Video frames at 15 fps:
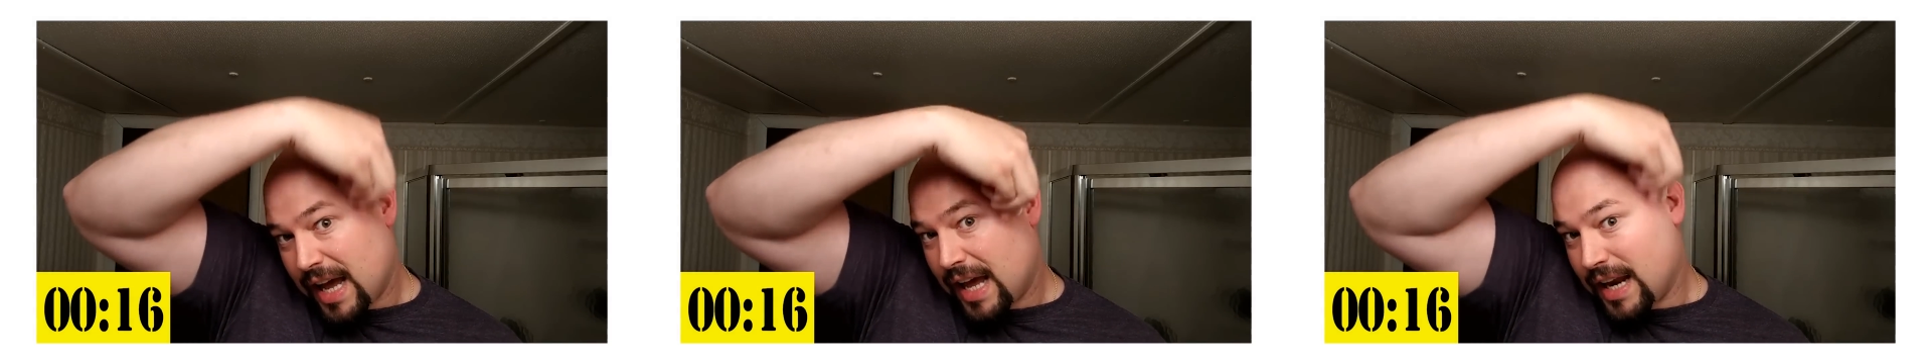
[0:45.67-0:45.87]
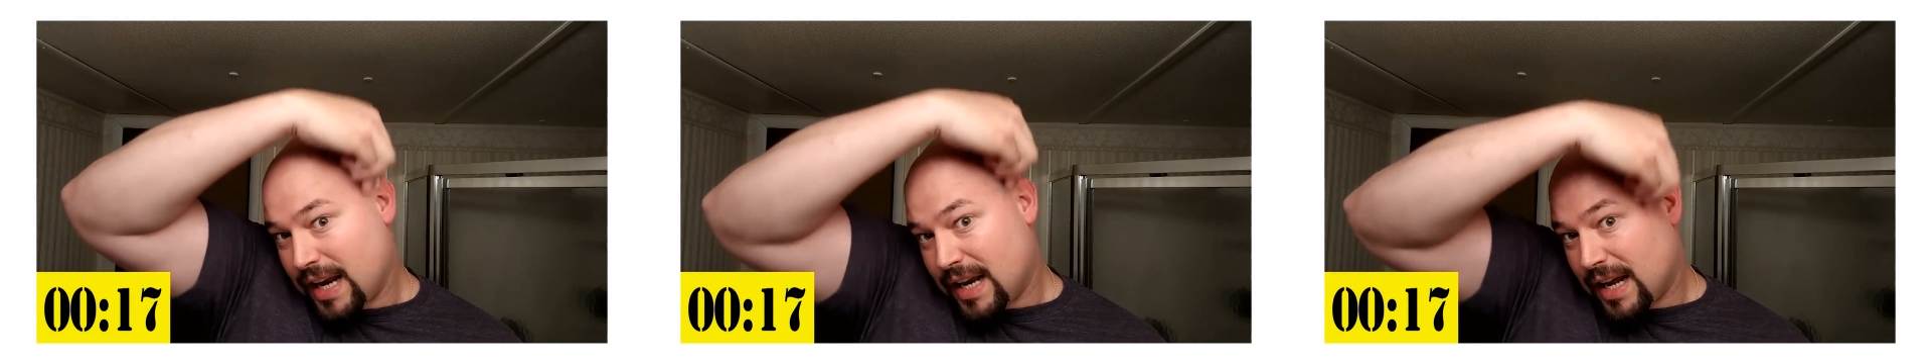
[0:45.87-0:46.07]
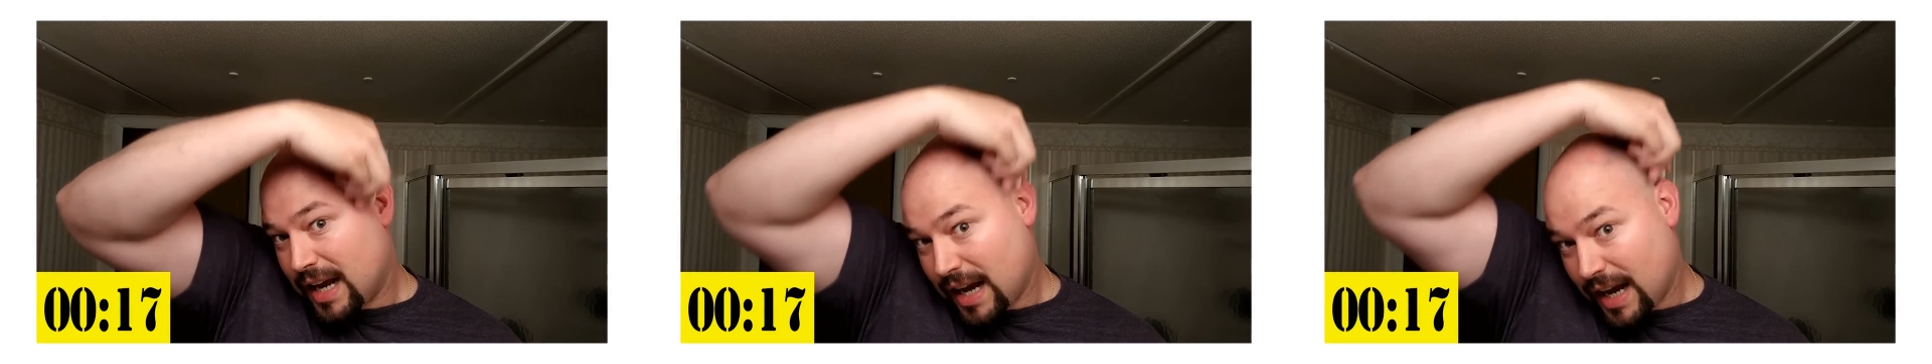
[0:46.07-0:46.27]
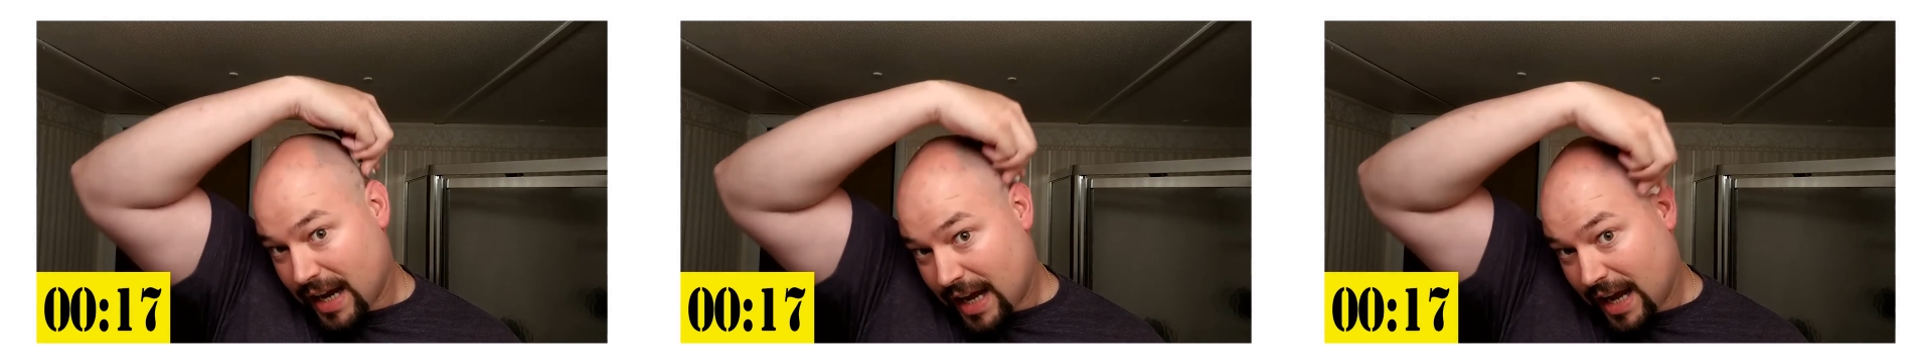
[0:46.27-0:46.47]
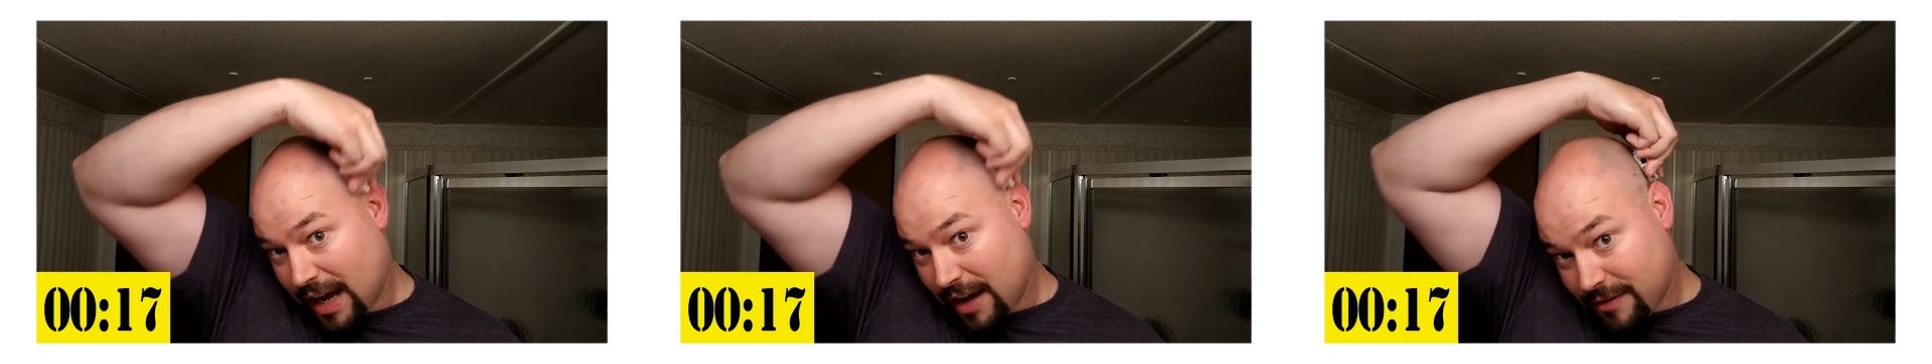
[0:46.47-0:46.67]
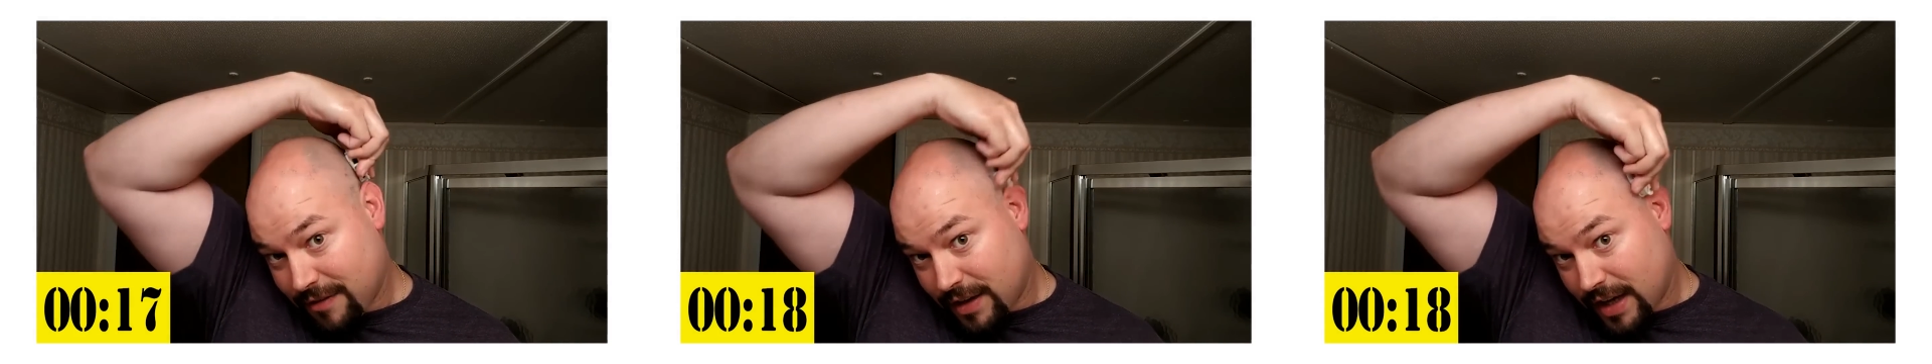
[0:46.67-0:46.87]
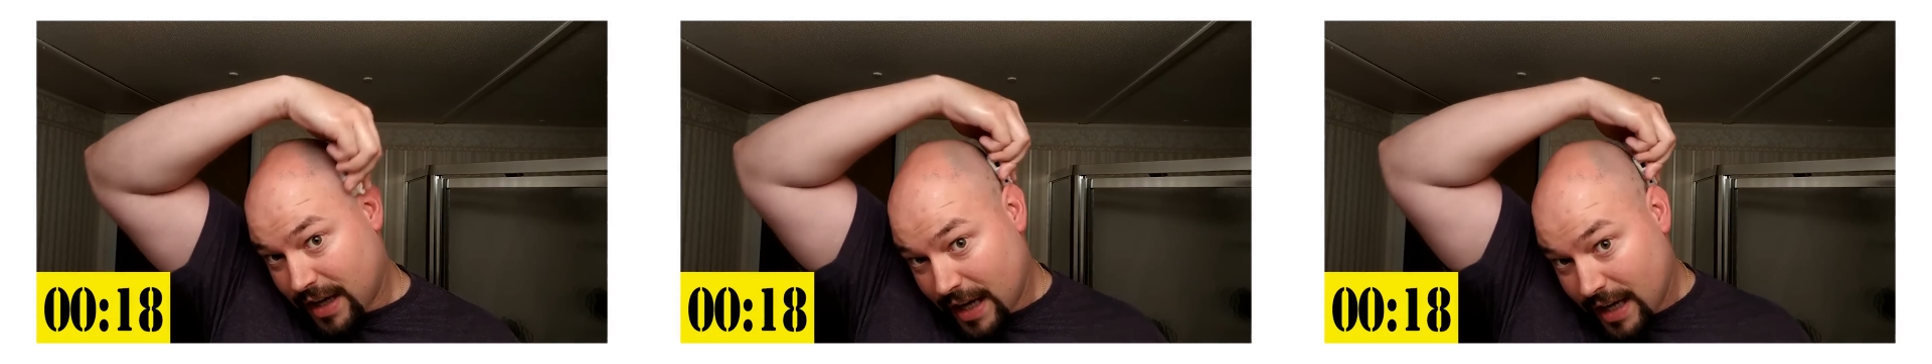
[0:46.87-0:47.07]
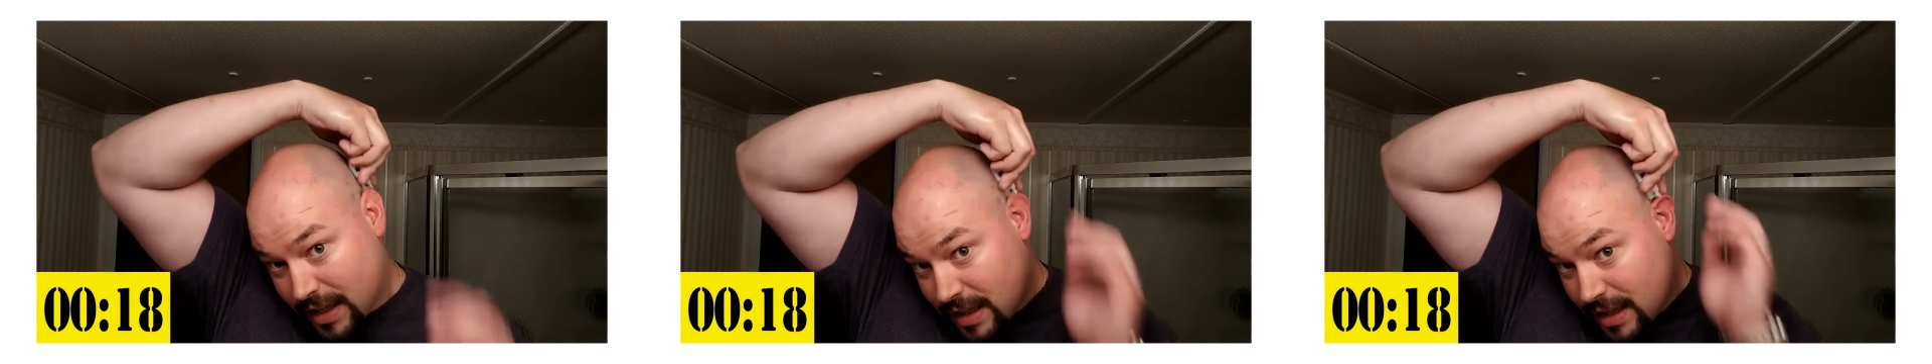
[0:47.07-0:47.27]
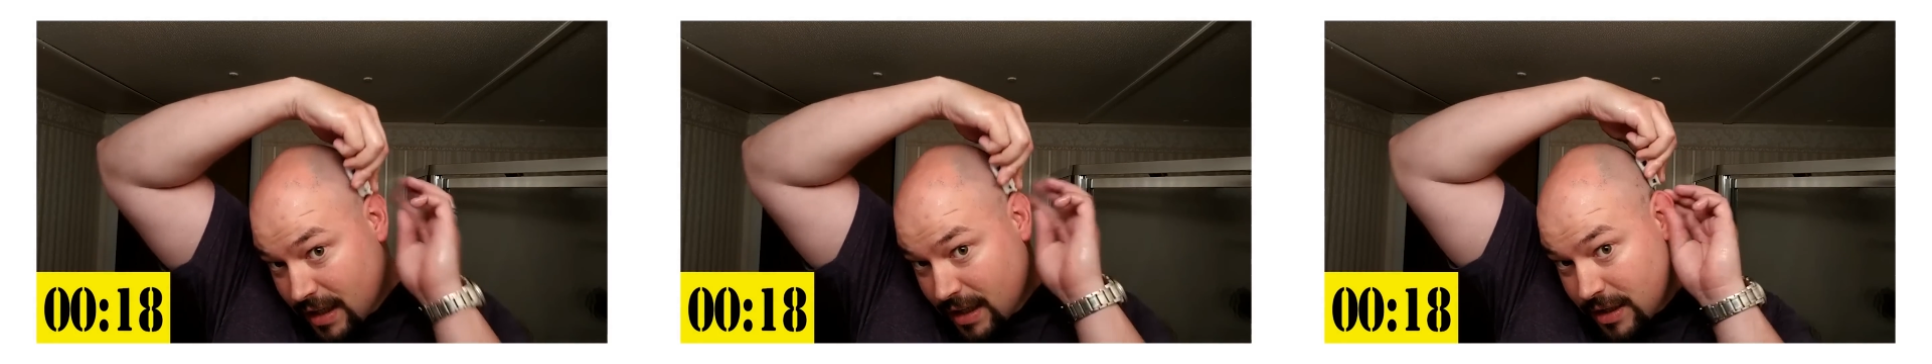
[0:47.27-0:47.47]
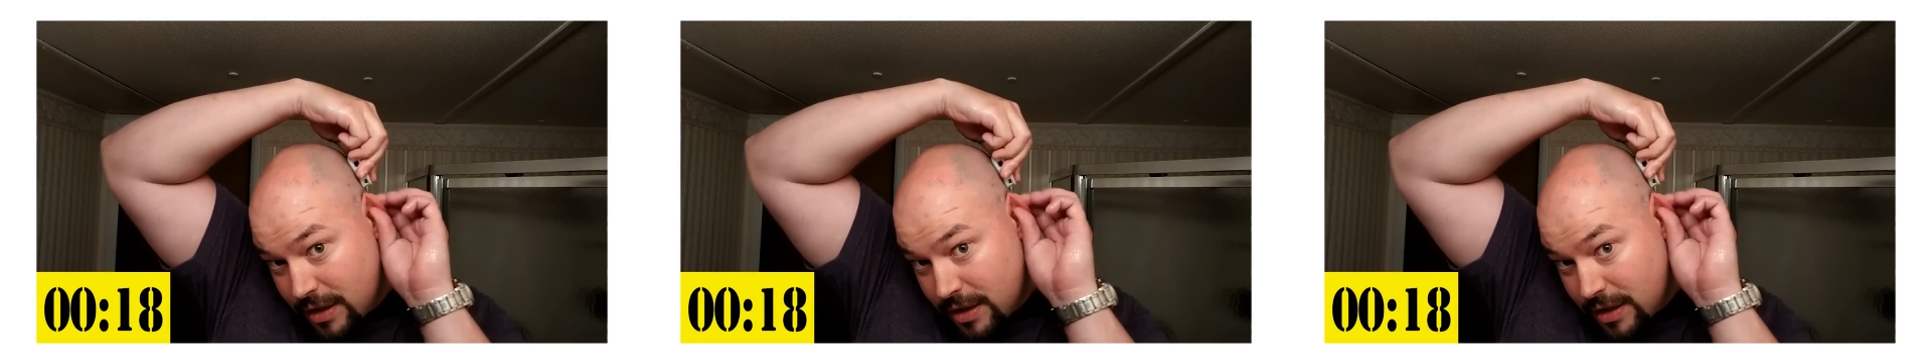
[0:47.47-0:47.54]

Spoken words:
and I have yet